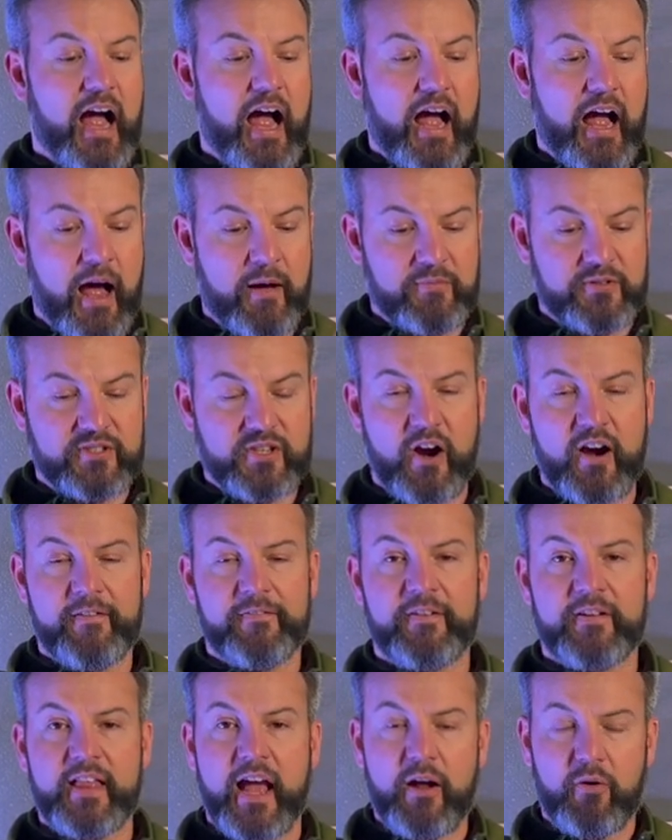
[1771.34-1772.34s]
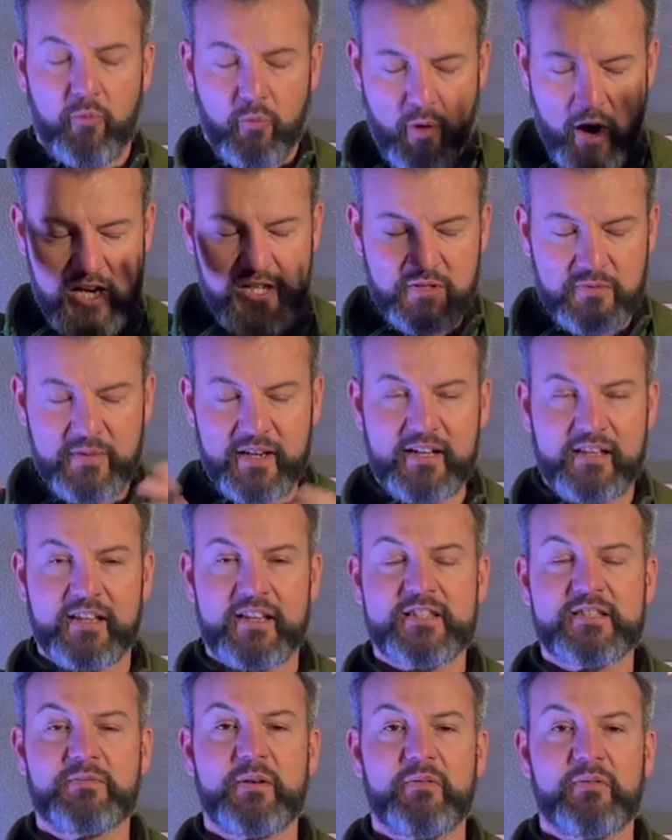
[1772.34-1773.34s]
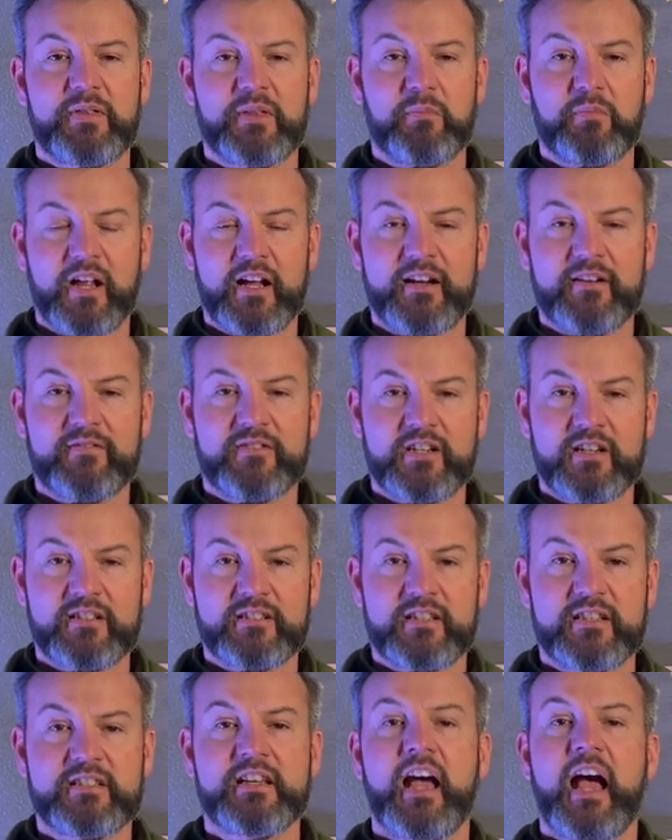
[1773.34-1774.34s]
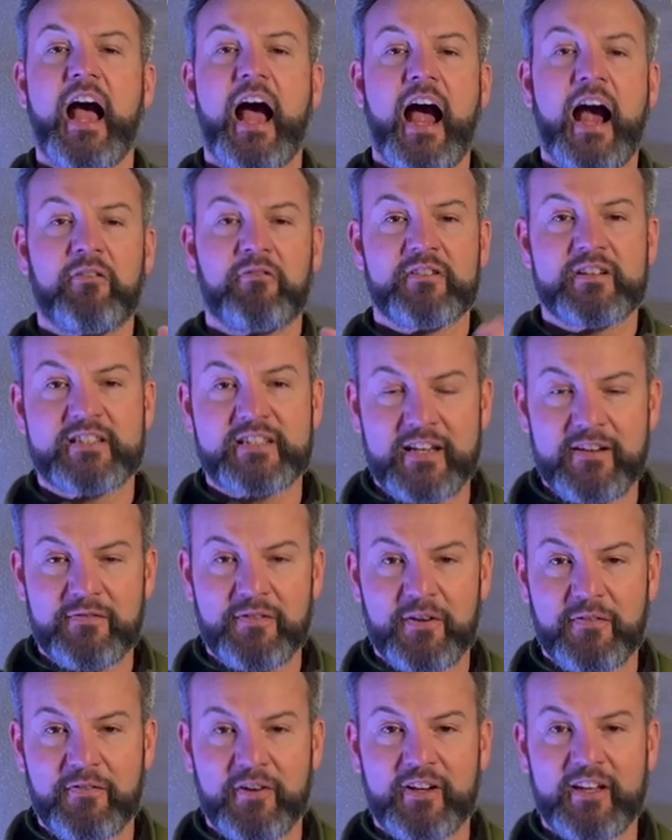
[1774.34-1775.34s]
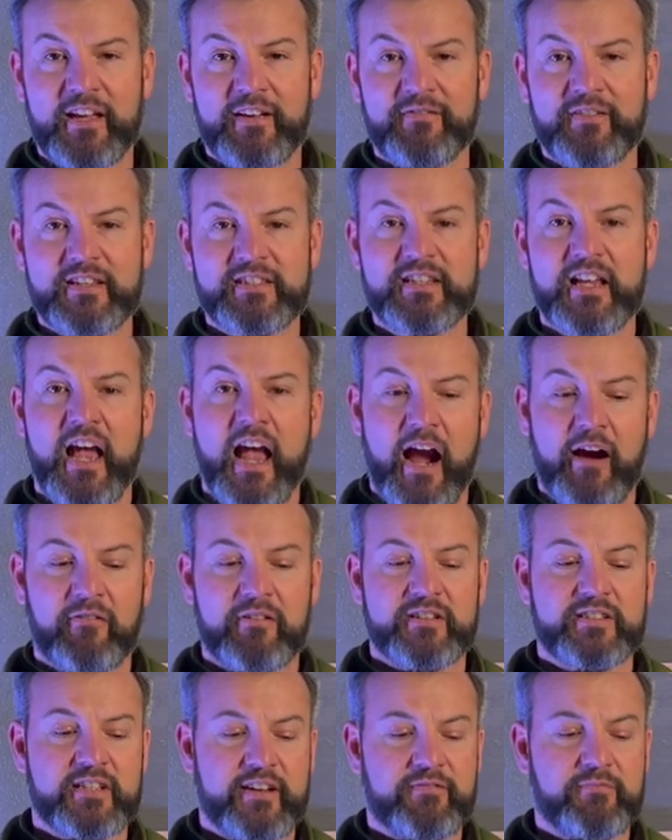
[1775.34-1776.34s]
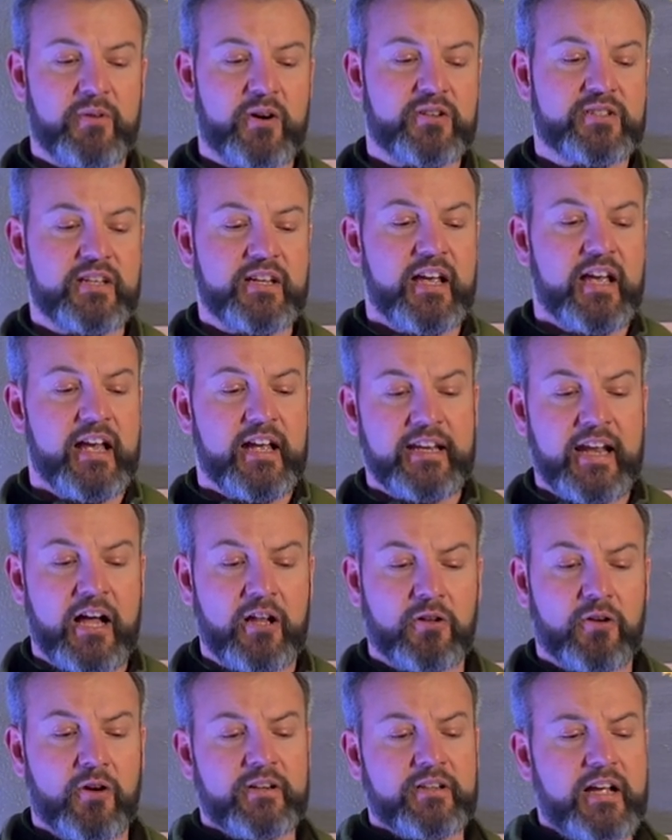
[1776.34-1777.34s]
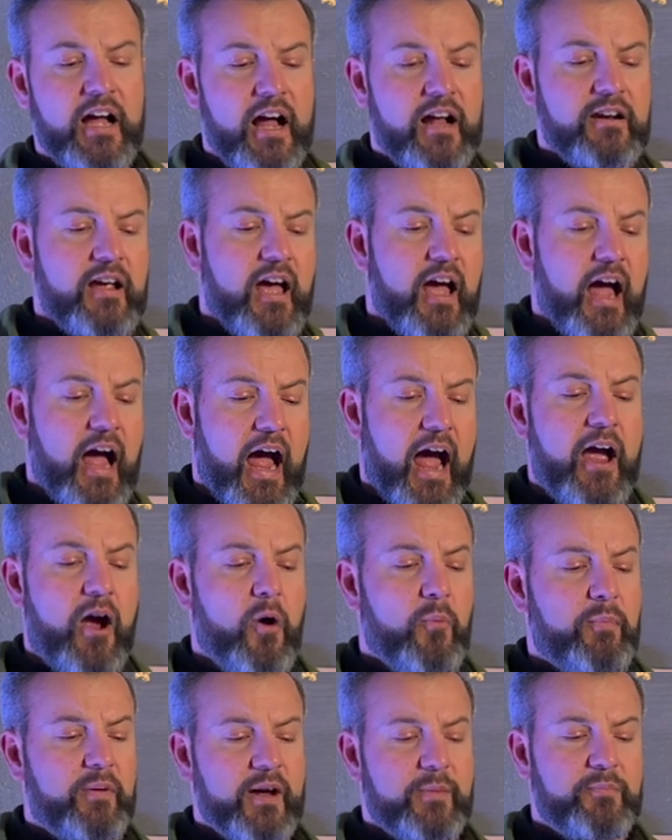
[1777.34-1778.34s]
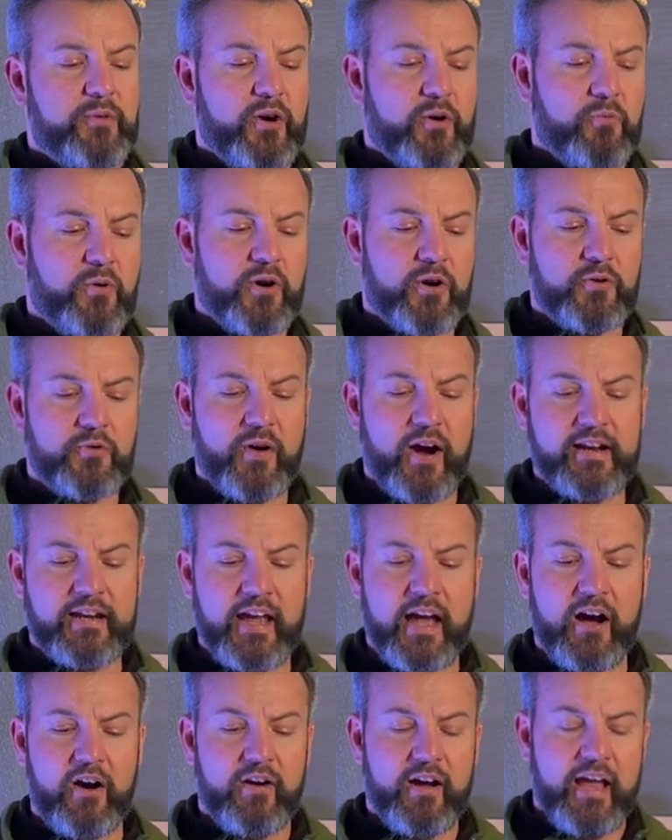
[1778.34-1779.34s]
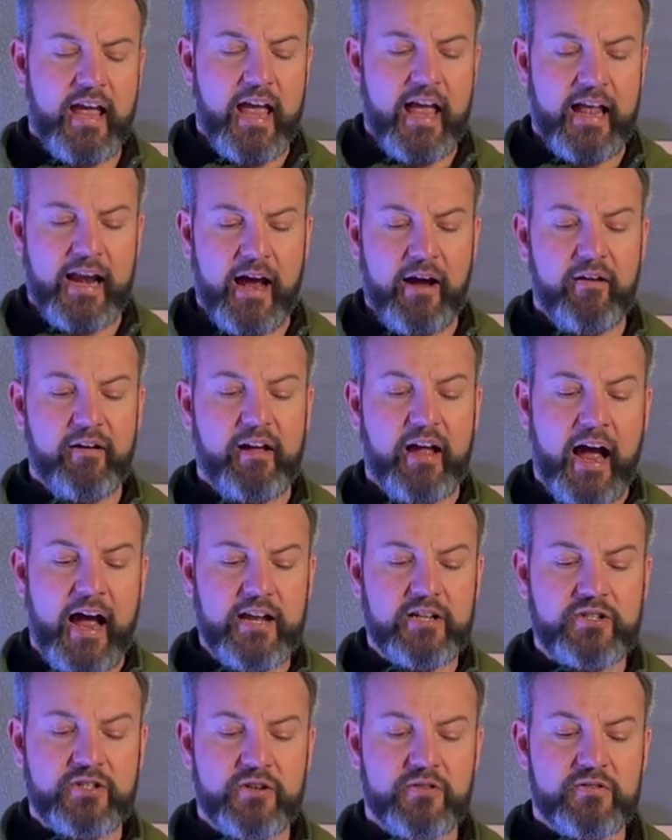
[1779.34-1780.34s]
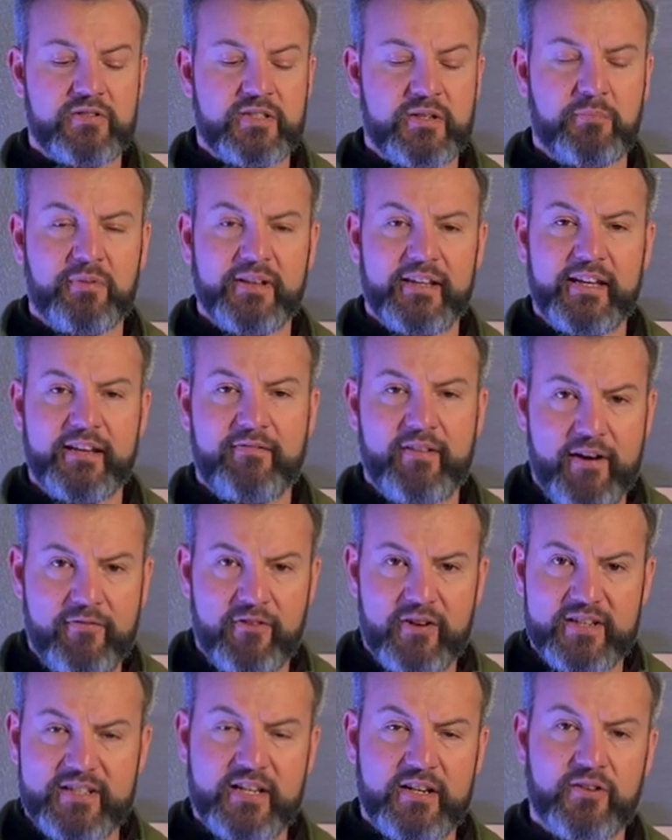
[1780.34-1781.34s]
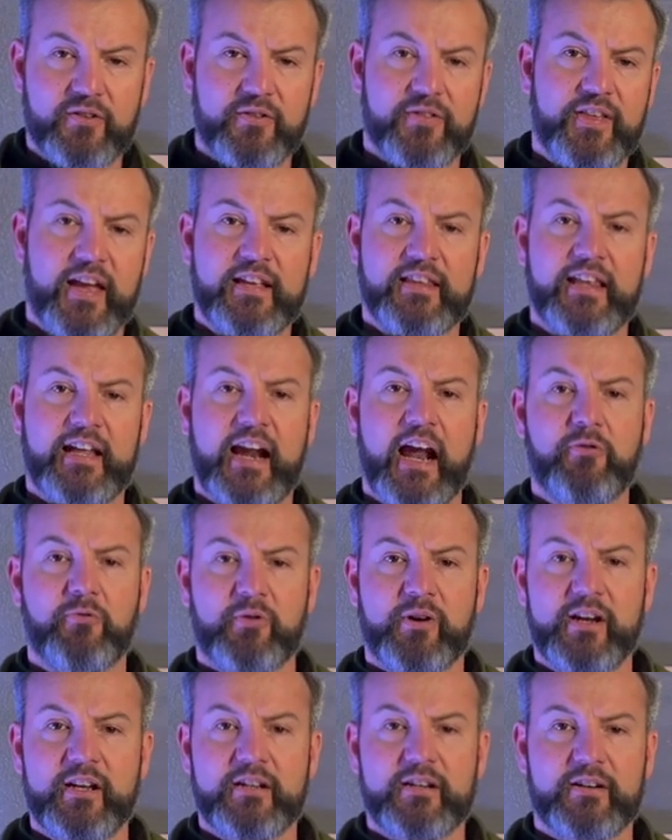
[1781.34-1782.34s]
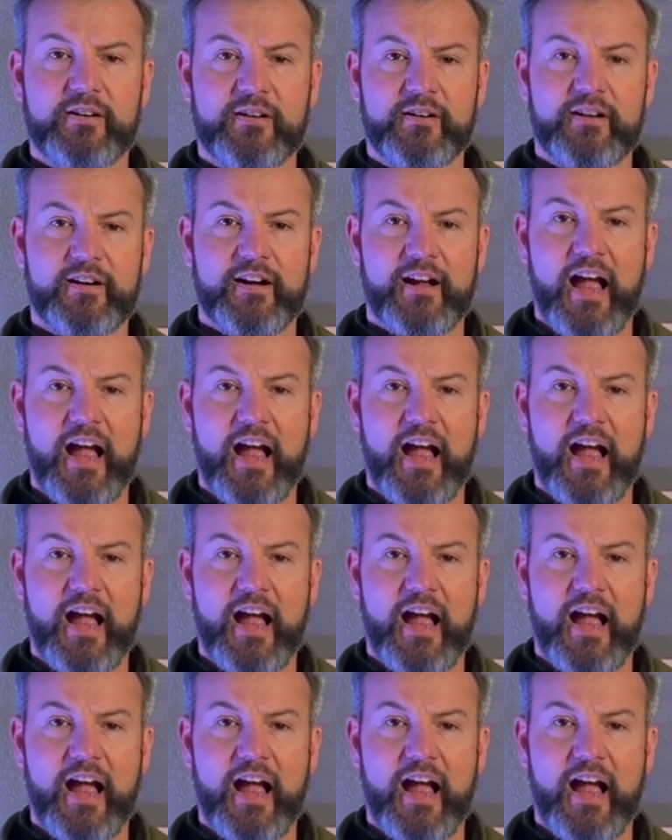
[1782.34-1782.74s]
I'm sorry for that. Wash me, cleanse me with the blood of Jesus. I receive your forgiveness. I receive mercy. Now, Lord God, I open up your word right now and I, I choose to believe every single thing that I read here.